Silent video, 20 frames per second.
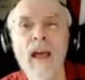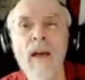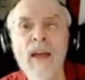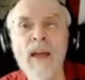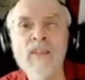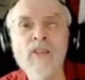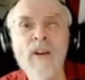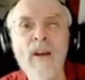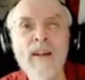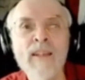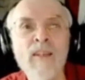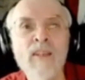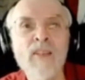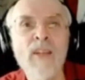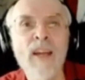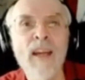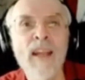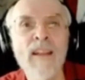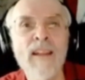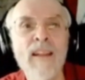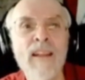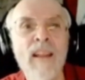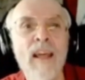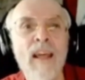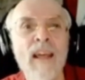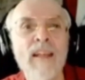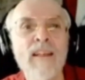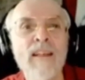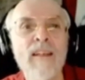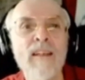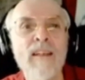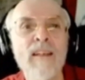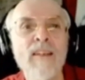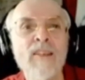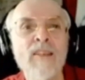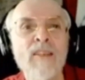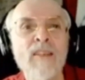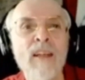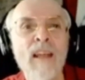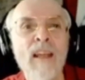Now, that's not to say that
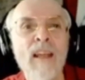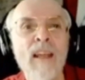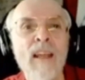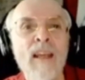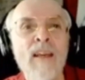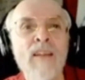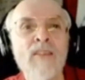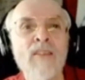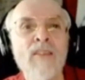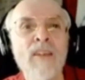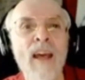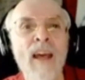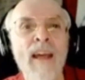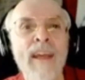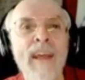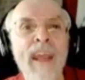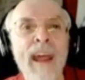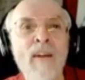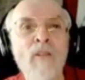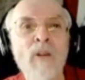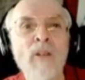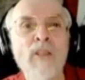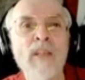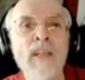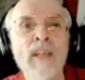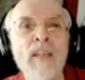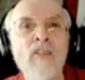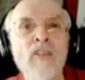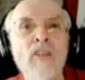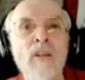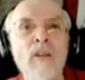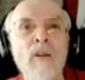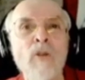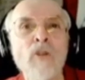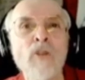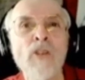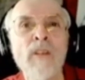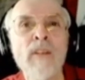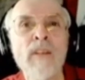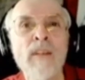this is a guaranteed
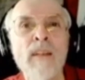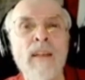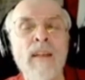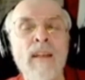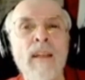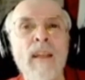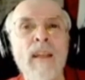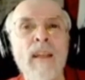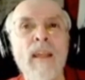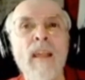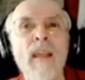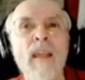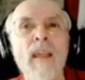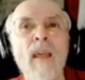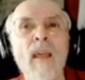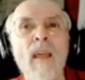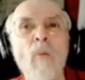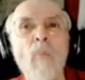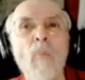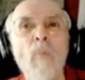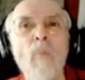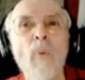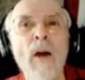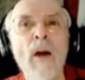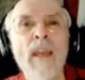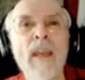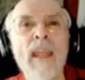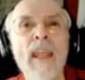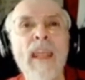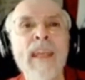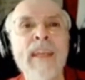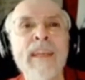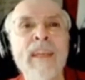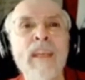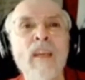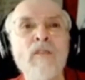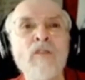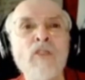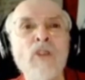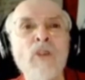solution, but
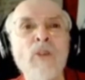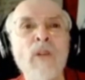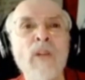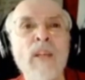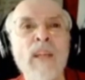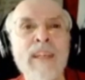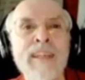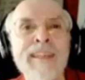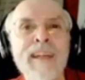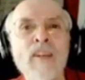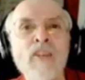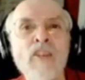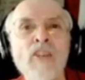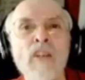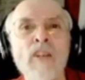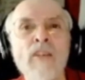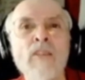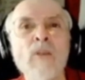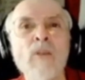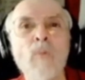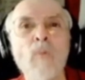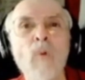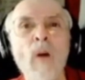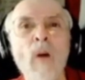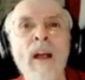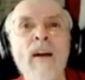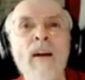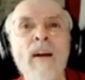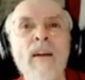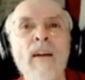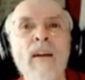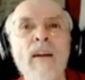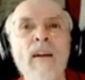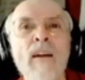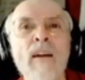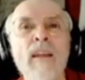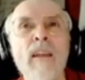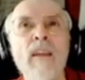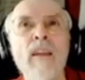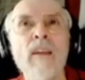it gives you the conditions
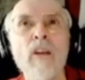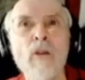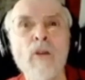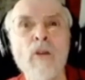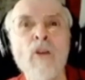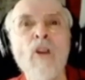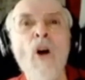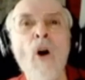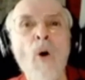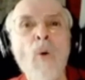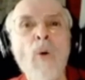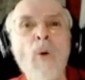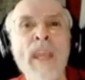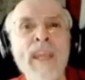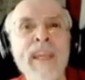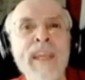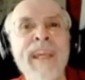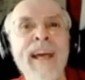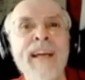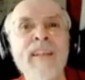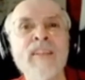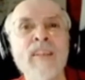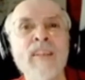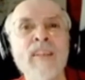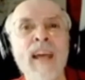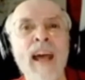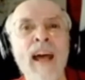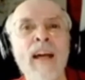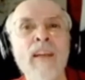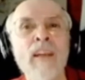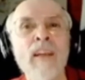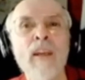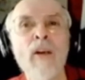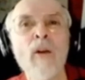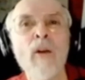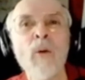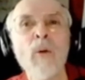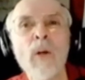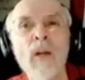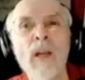where you know he can't
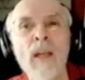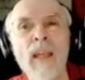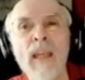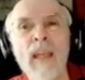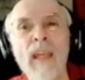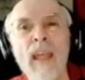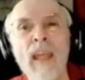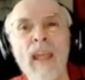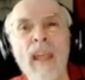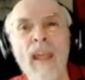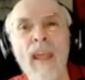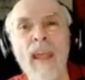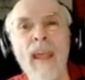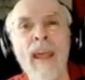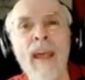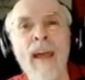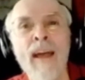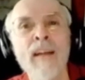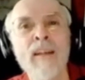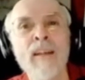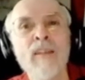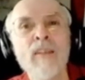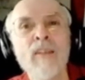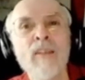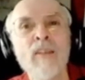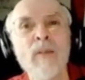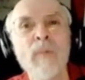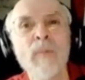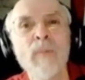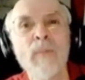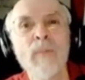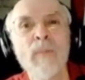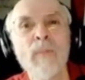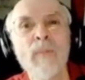attack you, and